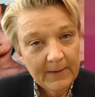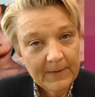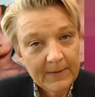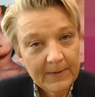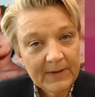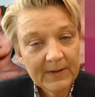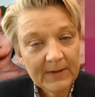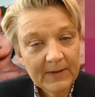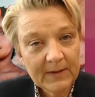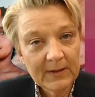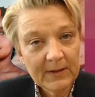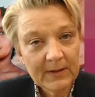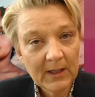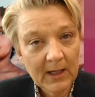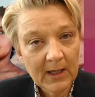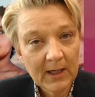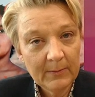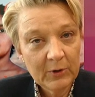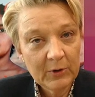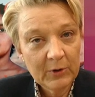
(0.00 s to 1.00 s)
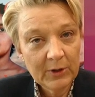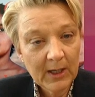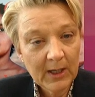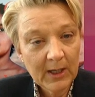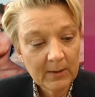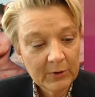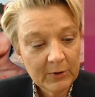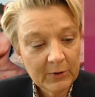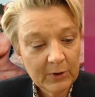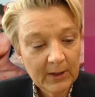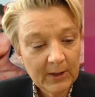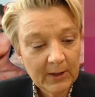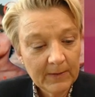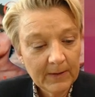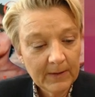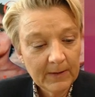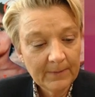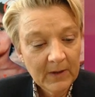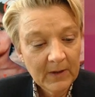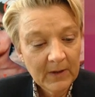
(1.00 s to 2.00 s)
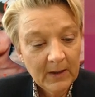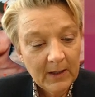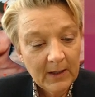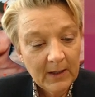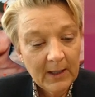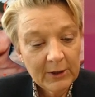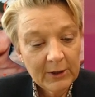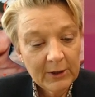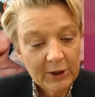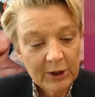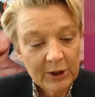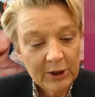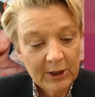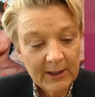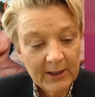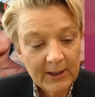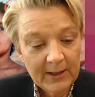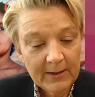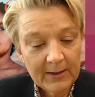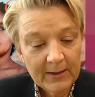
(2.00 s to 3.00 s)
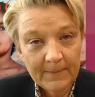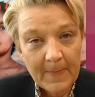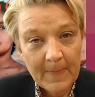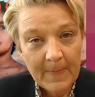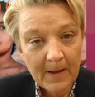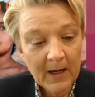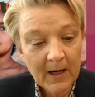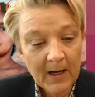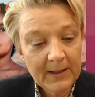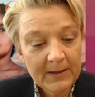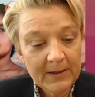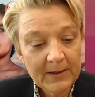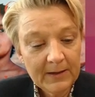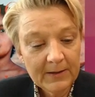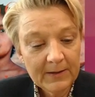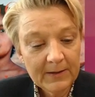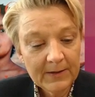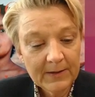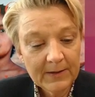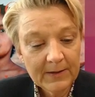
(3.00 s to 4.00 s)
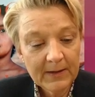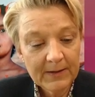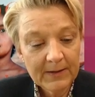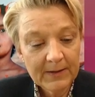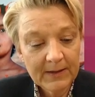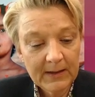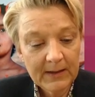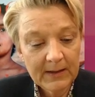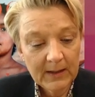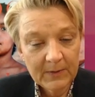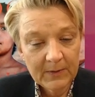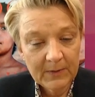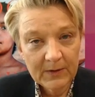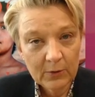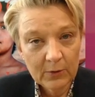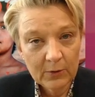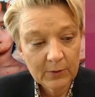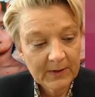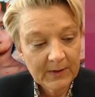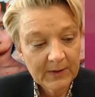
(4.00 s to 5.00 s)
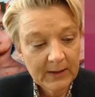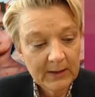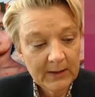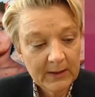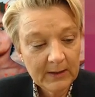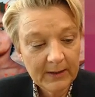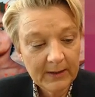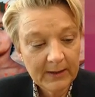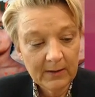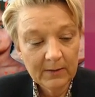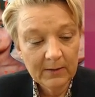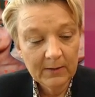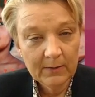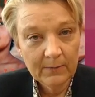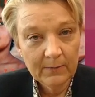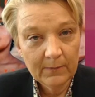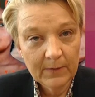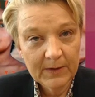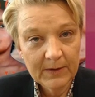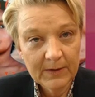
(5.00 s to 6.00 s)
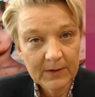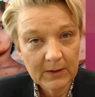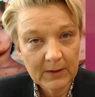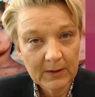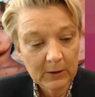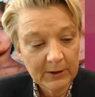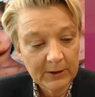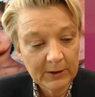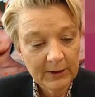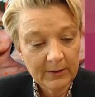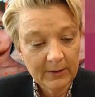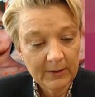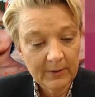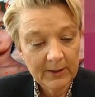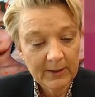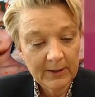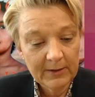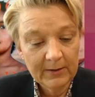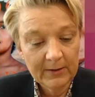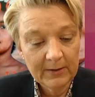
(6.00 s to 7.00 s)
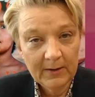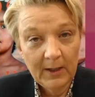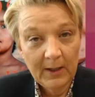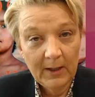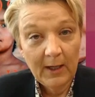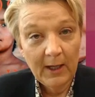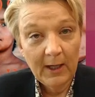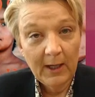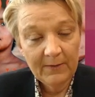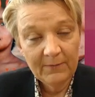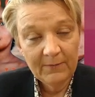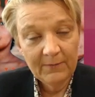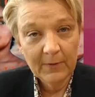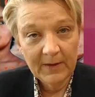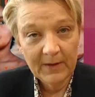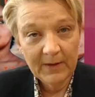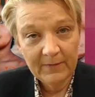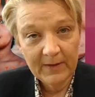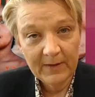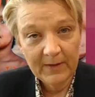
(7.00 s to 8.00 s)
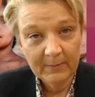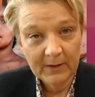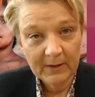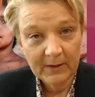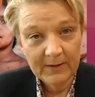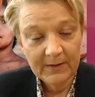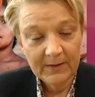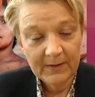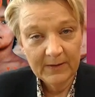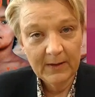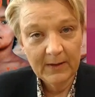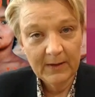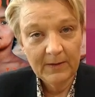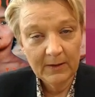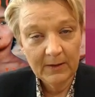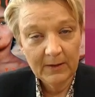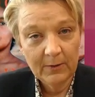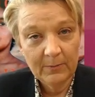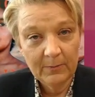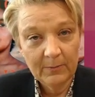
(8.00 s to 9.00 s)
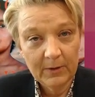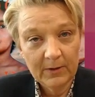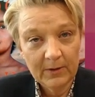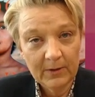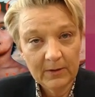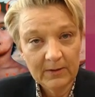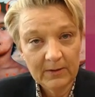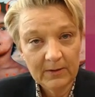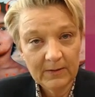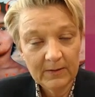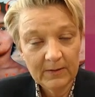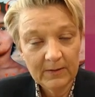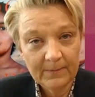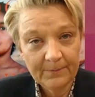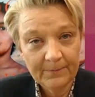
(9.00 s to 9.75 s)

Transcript: this is a time to come together and share ideas and steps towards healing for the stolen generation and for their families and their communities.